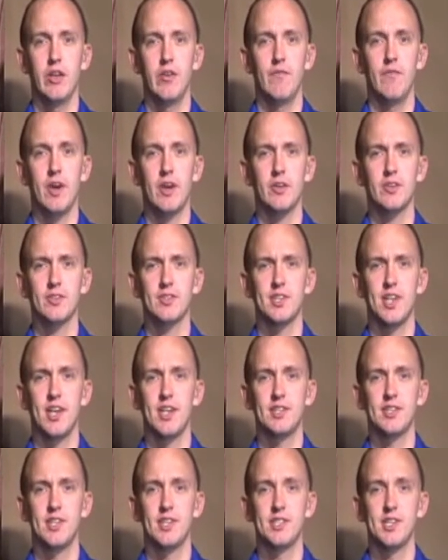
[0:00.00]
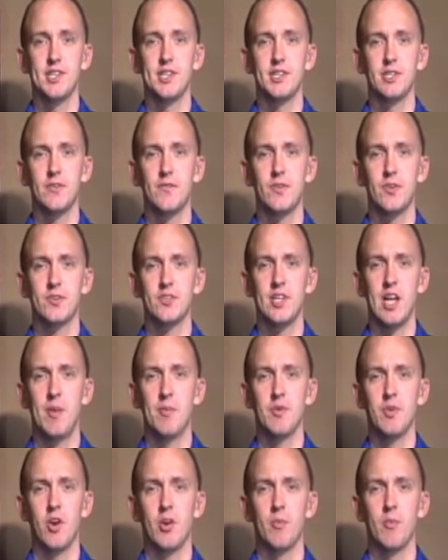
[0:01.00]
Vettel says this isn't the first time
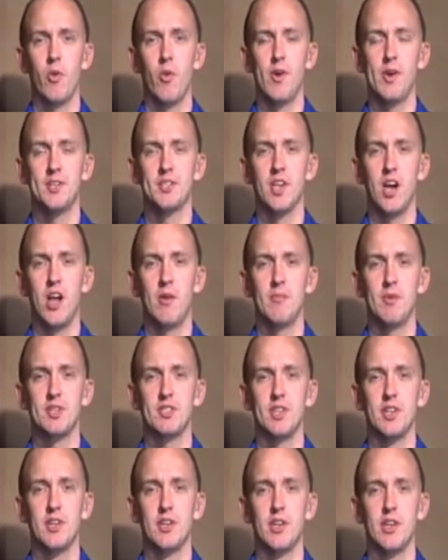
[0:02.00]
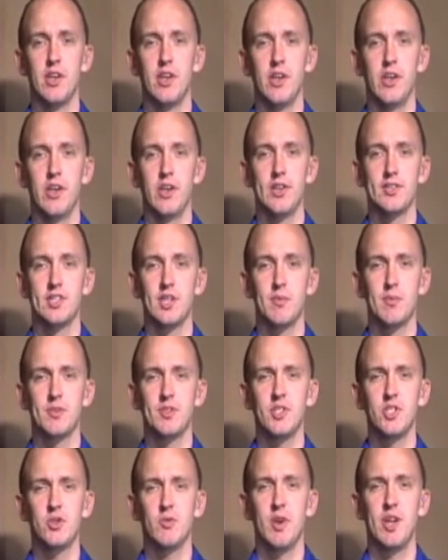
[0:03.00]
the young boy has gone missing. A similar
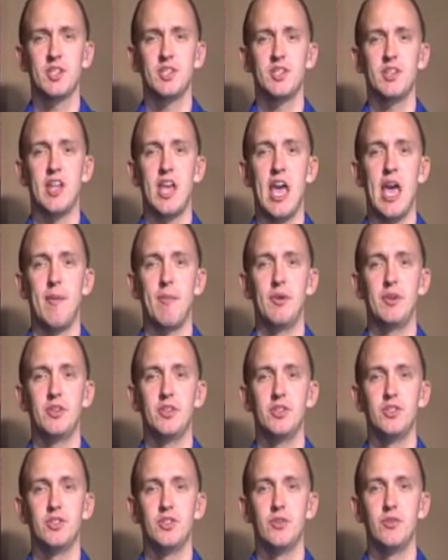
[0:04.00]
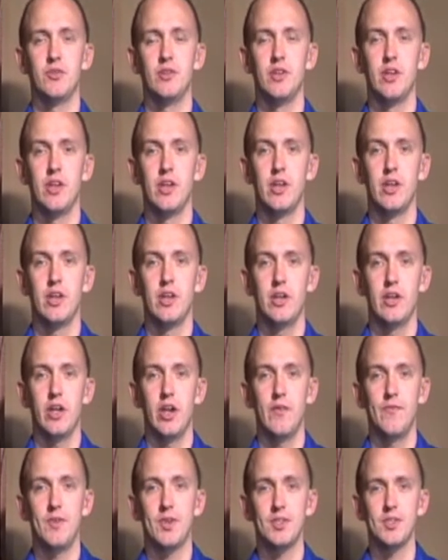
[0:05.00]
situation happened in June.
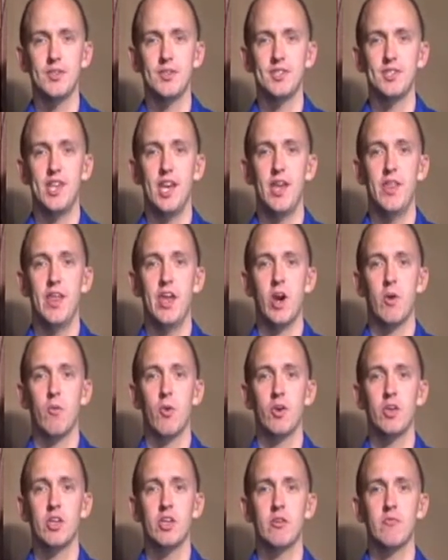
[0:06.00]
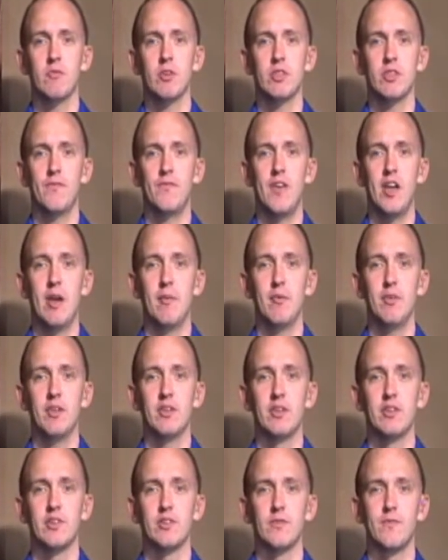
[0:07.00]
Officials say they are working with the
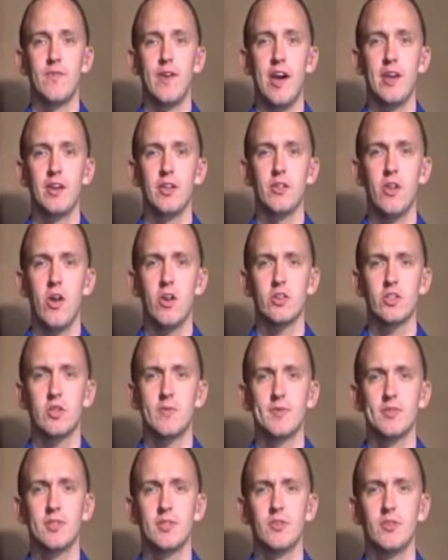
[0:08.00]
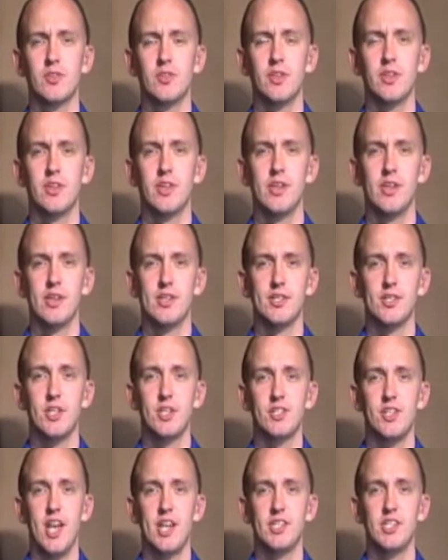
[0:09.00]
family to find a long-term solution,
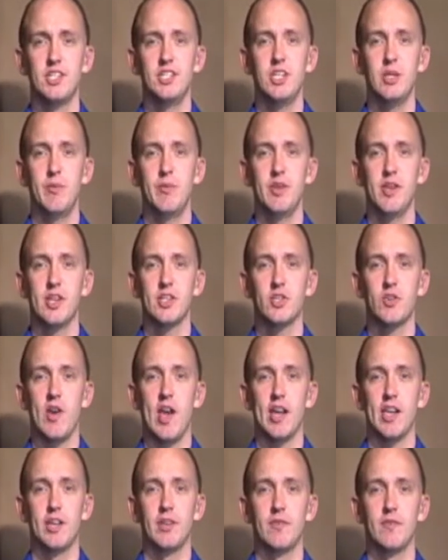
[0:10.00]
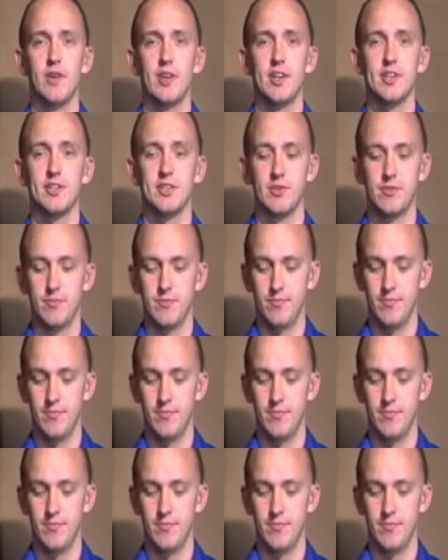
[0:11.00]
such as a GPS tracking device.